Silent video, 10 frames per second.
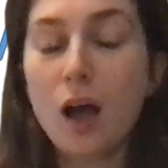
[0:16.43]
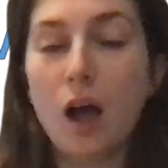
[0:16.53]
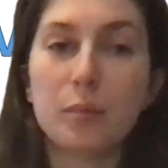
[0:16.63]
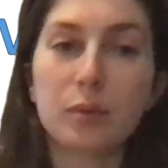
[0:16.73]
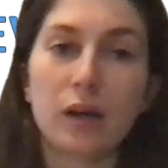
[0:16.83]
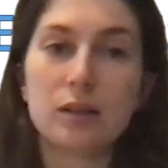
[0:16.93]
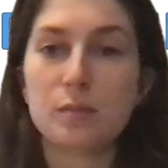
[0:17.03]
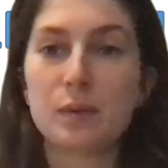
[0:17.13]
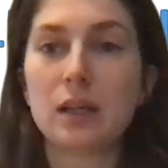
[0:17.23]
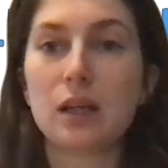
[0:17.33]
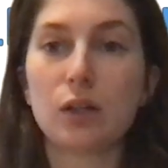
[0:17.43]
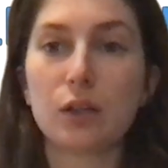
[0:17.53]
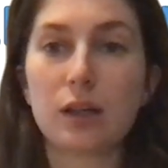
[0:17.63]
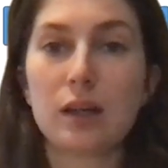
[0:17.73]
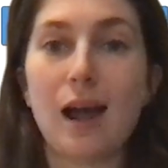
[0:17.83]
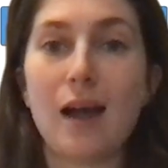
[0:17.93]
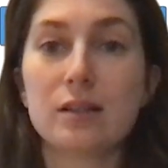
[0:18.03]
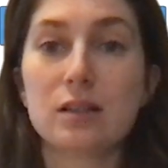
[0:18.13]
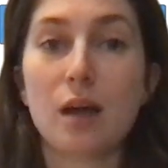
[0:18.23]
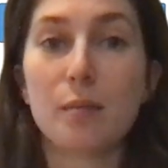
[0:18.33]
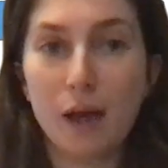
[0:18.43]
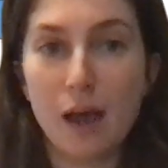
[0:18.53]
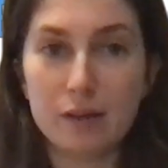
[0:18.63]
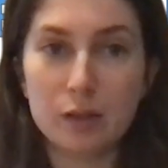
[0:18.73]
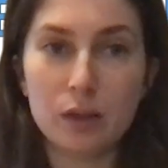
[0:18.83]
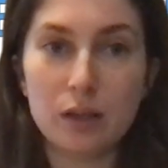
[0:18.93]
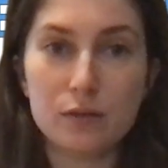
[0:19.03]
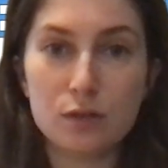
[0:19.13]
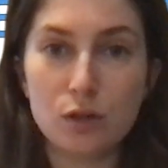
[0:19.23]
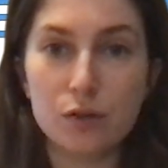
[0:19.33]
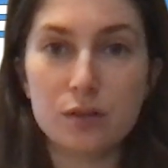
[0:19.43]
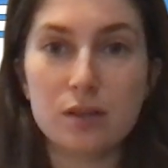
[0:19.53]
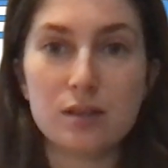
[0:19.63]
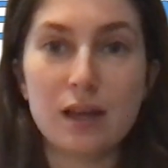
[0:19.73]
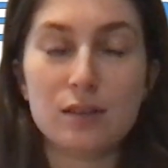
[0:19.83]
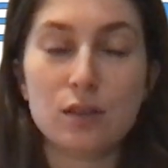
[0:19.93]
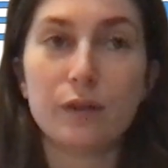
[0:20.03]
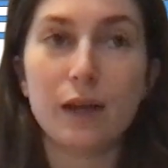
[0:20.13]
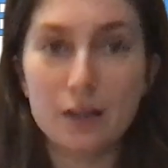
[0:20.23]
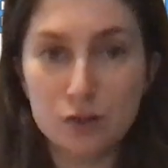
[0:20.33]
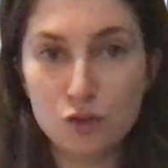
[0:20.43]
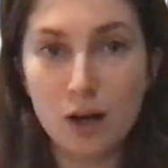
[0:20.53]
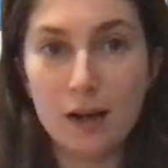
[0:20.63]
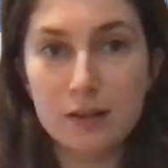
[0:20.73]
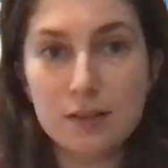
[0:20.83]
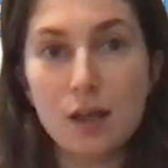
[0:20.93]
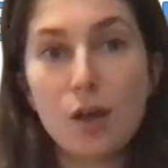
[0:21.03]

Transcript: I'm going to be looking at a Mary Queen of Scots set of extracts